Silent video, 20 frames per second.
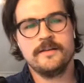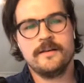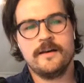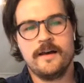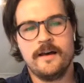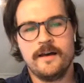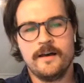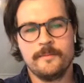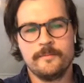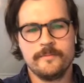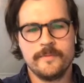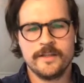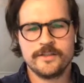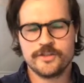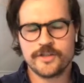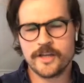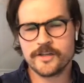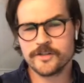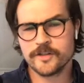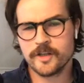um, it's
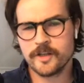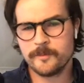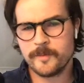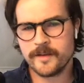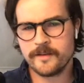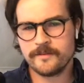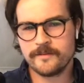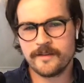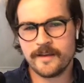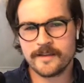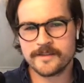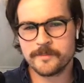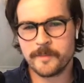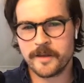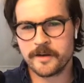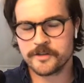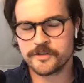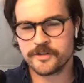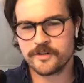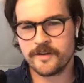changed a little bit as a
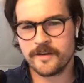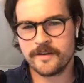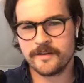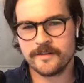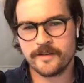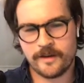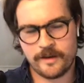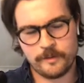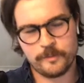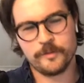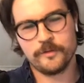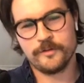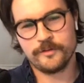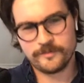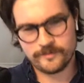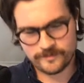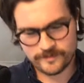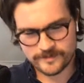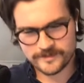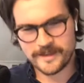manager and i will
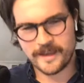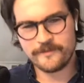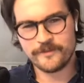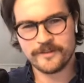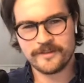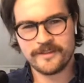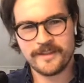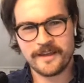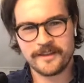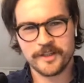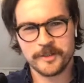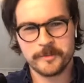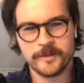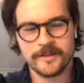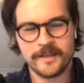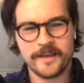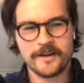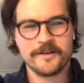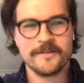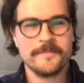dive into that a little bit
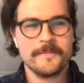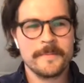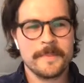later